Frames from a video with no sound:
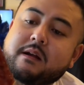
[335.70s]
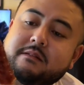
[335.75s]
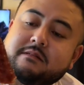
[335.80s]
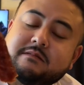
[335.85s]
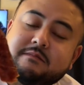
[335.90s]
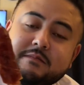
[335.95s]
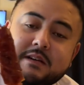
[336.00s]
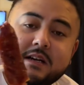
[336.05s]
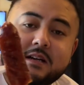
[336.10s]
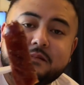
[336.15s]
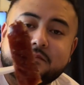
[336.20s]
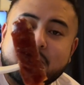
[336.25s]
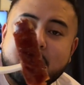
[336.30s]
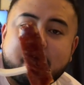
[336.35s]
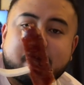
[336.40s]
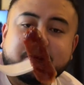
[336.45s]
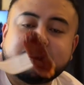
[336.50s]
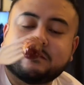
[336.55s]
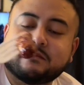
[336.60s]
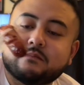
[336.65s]
Man,
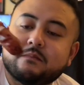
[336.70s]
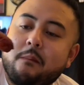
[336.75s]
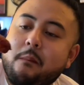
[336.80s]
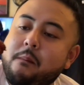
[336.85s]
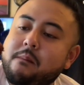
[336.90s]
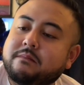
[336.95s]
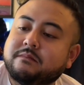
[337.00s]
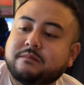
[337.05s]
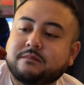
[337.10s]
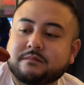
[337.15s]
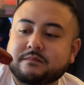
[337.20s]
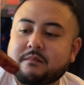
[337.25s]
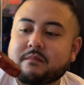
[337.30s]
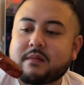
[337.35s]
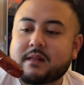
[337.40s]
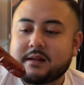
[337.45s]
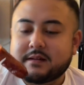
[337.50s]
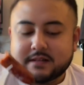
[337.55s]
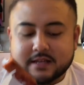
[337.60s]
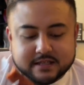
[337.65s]

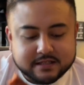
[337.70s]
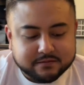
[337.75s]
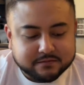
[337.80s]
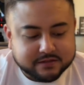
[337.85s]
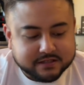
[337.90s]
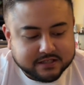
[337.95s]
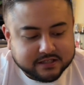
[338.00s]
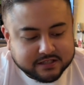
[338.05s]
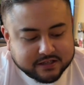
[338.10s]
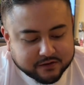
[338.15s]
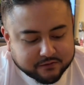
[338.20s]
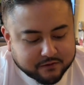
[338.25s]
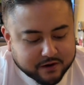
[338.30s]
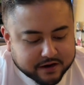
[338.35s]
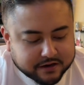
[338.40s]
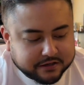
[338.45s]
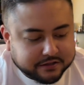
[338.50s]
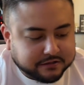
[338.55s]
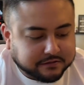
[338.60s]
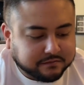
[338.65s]
that's some good stuff right
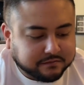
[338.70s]
here.